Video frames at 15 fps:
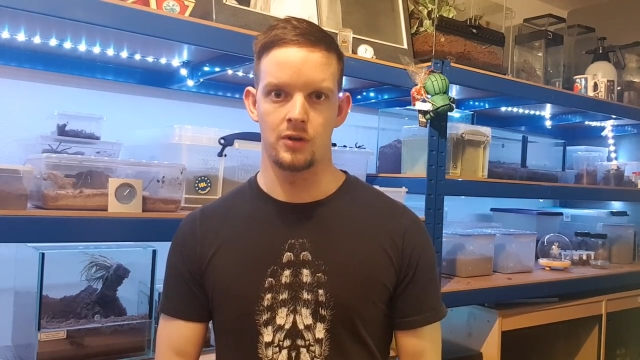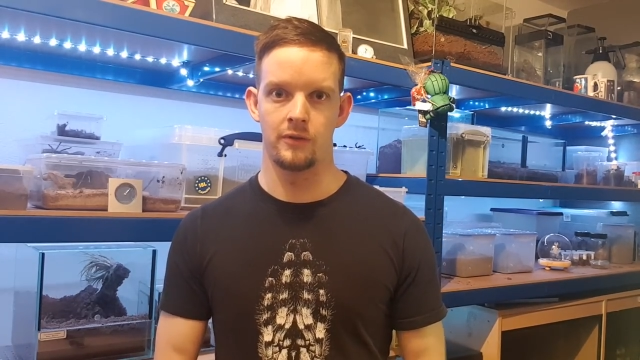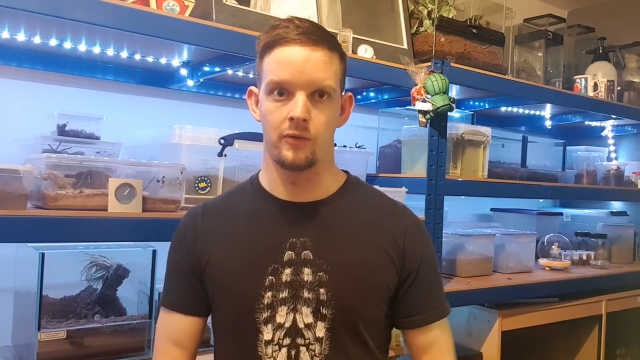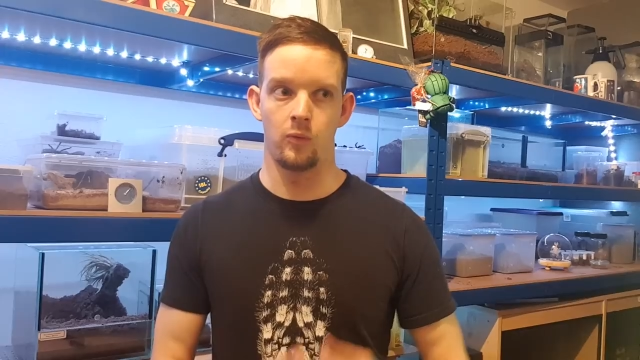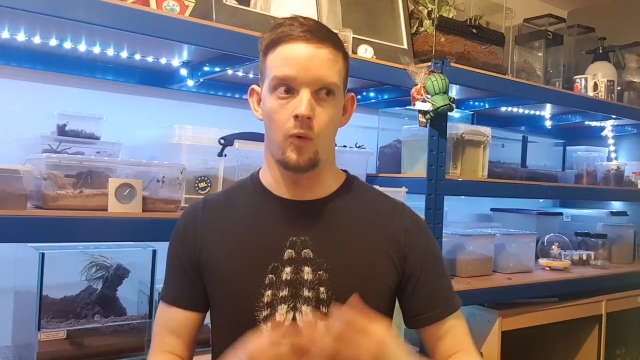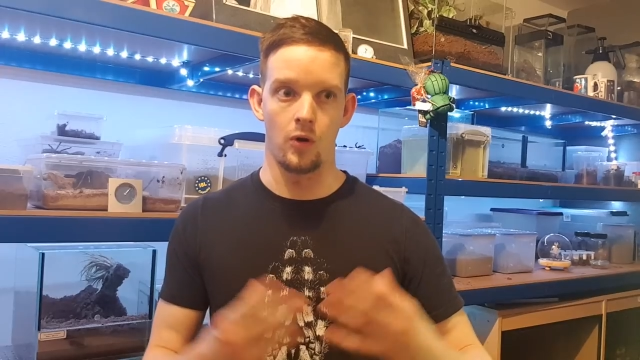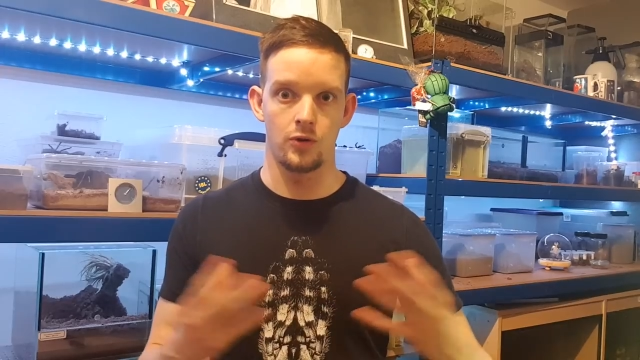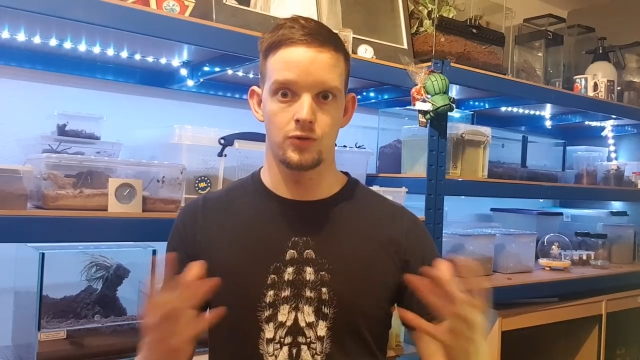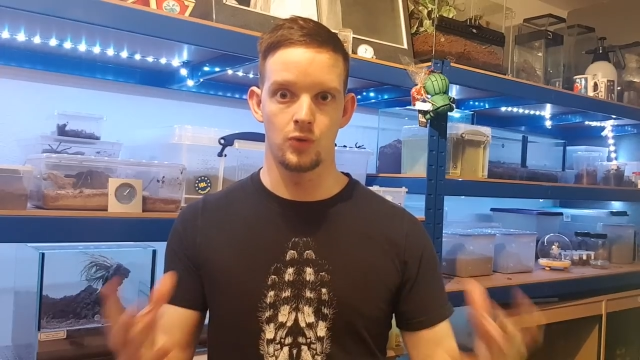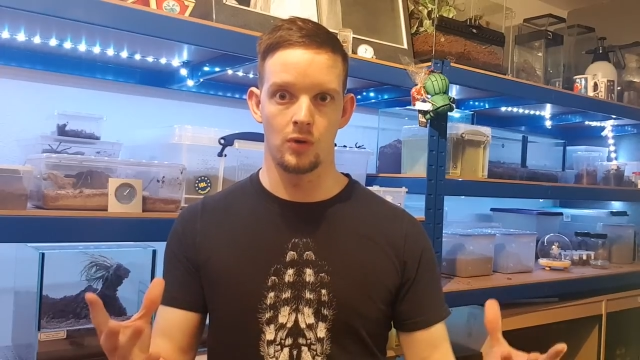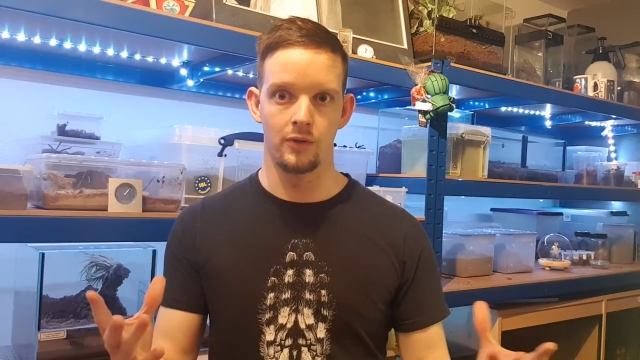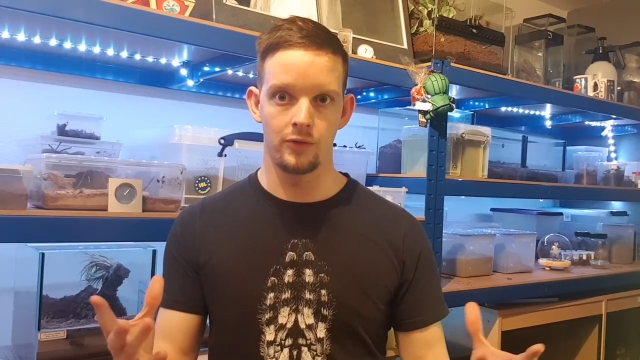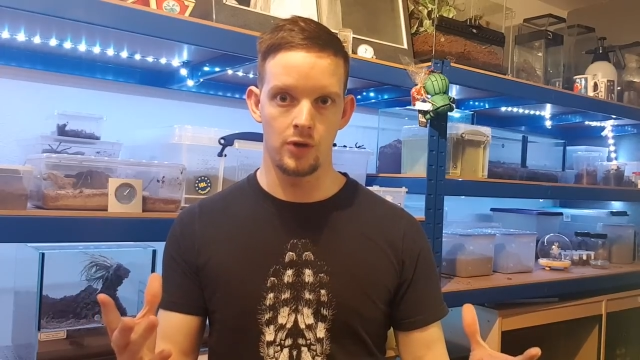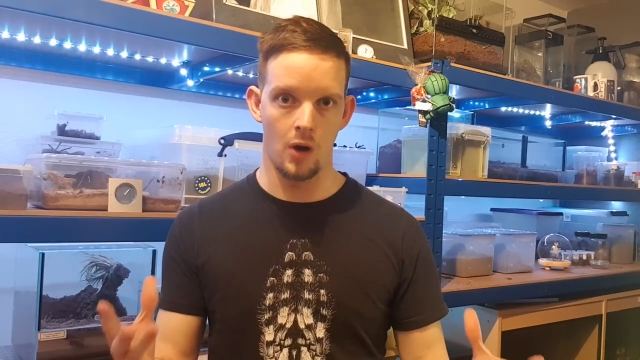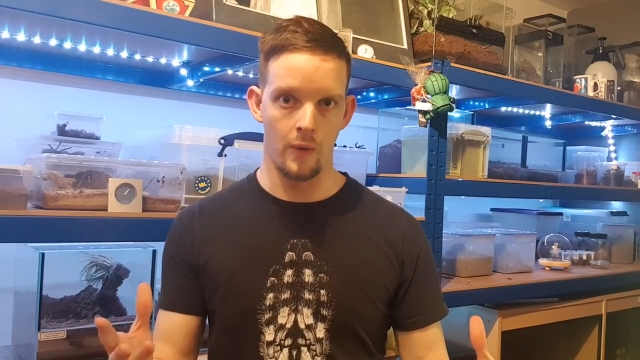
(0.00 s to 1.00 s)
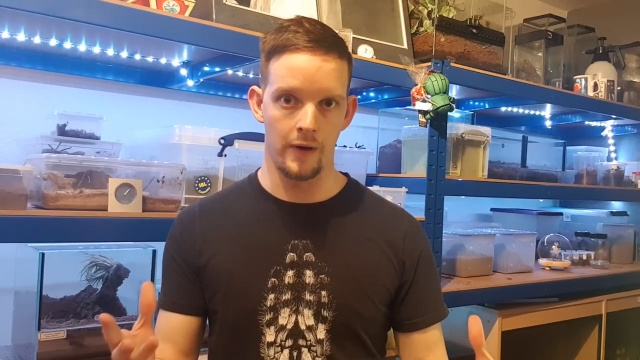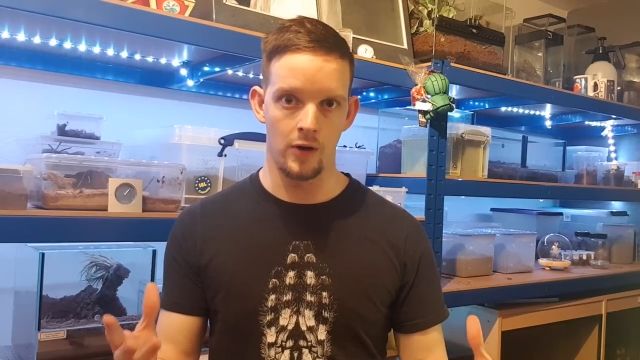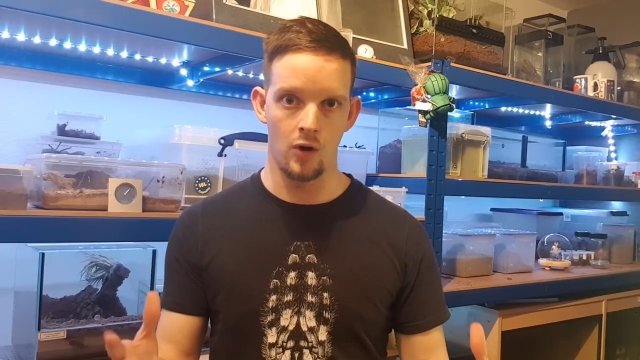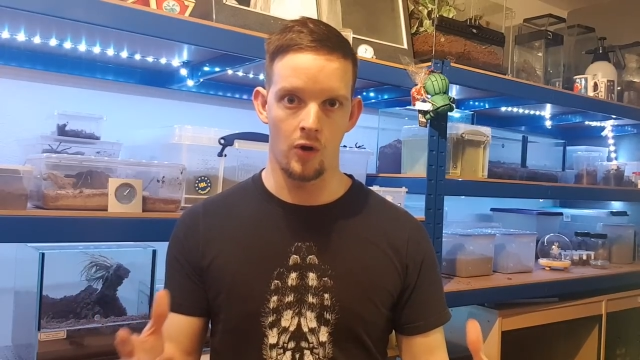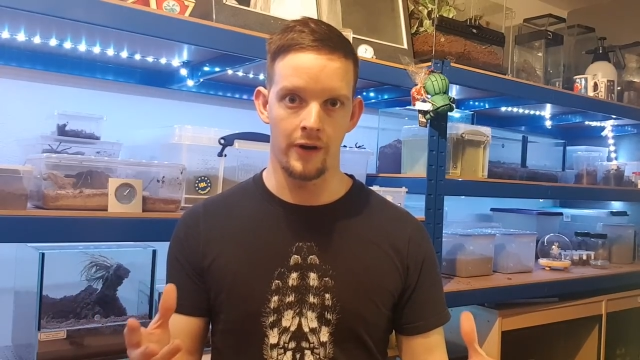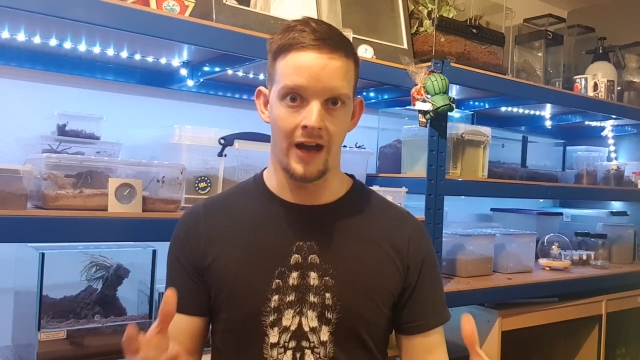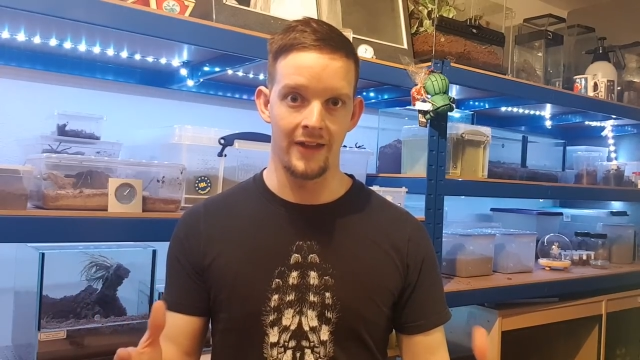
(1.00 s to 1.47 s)
of what's sort of going
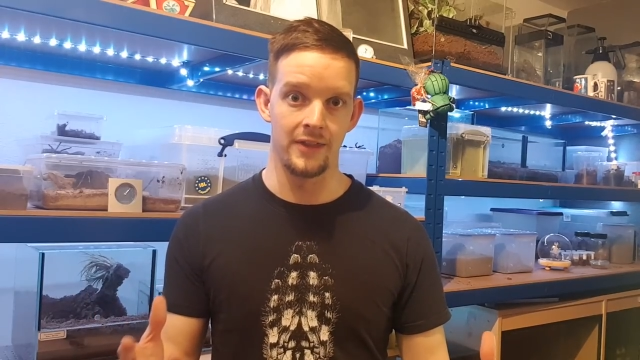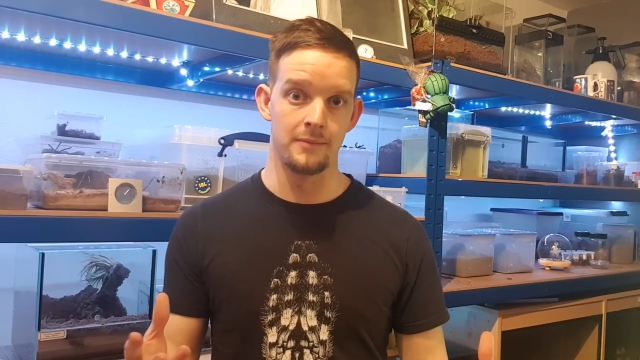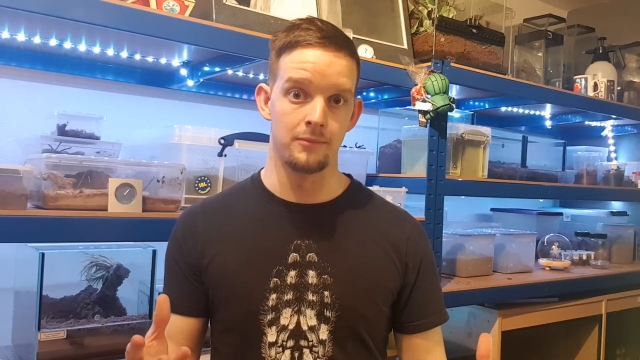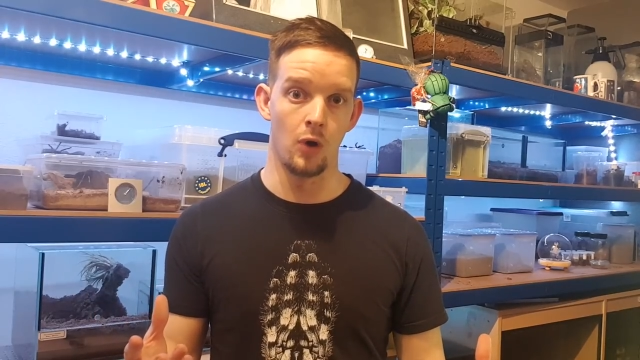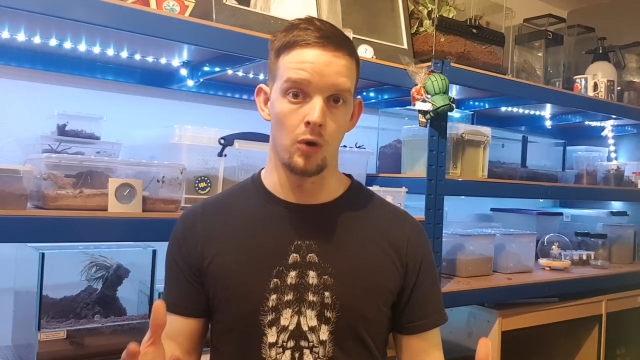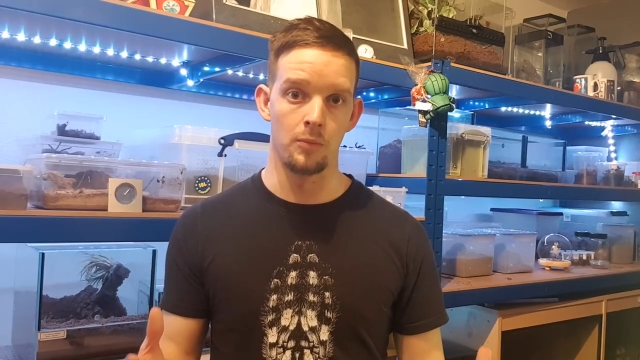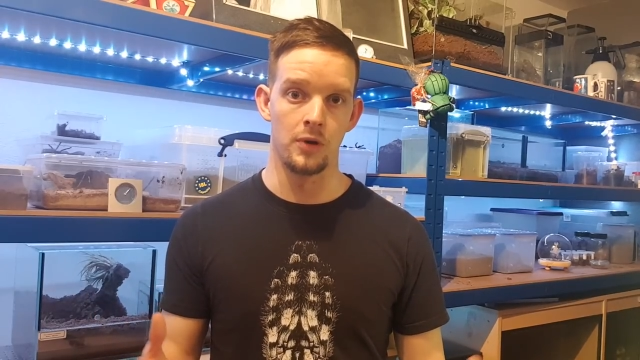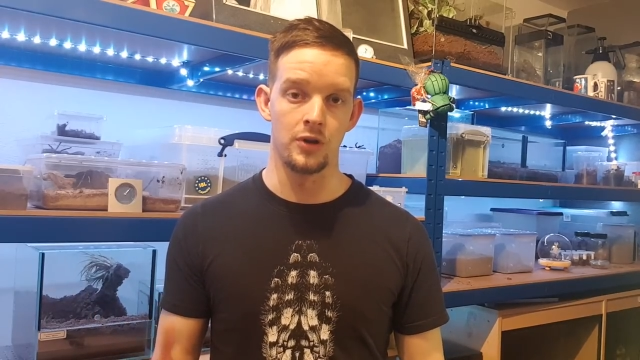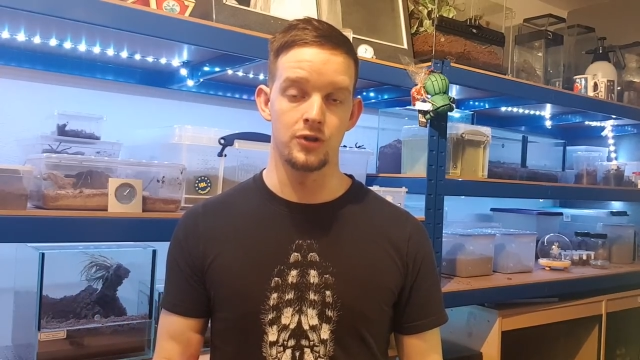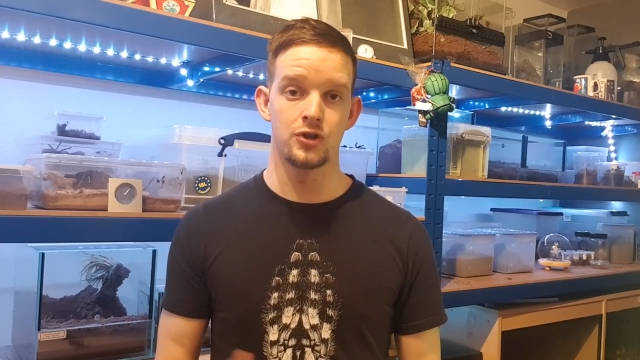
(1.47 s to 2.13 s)
on at the moment.